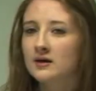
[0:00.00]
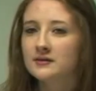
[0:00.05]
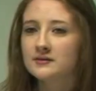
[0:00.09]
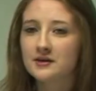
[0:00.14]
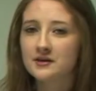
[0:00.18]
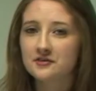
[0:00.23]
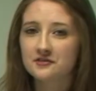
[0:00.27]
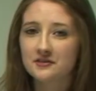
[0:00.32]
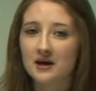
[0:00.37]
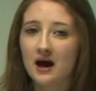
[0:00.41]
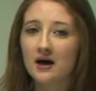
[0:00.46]

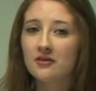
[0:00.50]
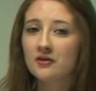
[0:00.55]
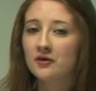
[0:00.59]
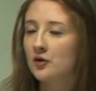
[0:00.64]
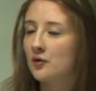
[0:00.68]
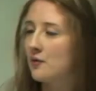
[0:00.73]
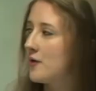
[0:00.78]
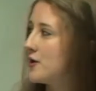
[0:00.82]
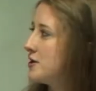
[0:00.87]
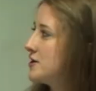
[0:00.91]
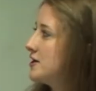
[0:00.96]
This other
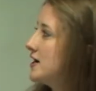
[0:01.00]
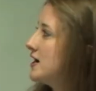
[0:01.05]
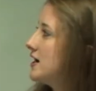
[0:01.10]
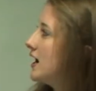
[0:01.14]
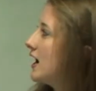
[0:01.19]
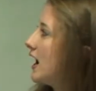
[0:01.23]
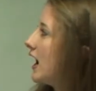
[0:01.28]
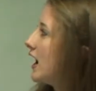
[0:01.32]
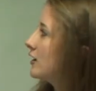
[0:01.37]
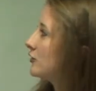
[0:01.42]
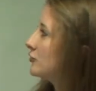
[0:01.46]
quote,
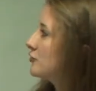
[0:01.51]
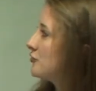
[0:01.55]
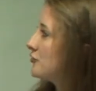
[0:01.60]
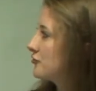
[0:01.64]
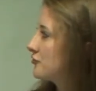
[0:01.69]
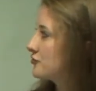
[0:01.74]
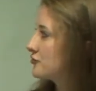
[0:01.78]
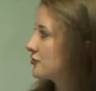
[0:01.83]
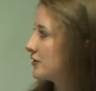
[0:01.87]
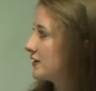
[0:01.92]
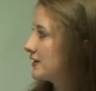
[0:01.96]

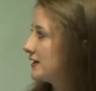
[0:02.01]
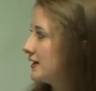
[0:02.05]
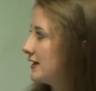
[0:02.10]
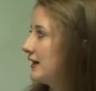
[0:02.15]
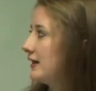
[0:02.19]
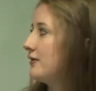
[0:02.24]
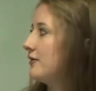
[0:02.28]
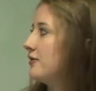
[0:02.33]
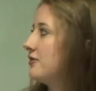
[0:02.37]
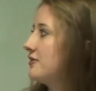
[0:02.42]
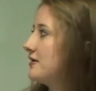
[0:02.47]
"Uncles drinking,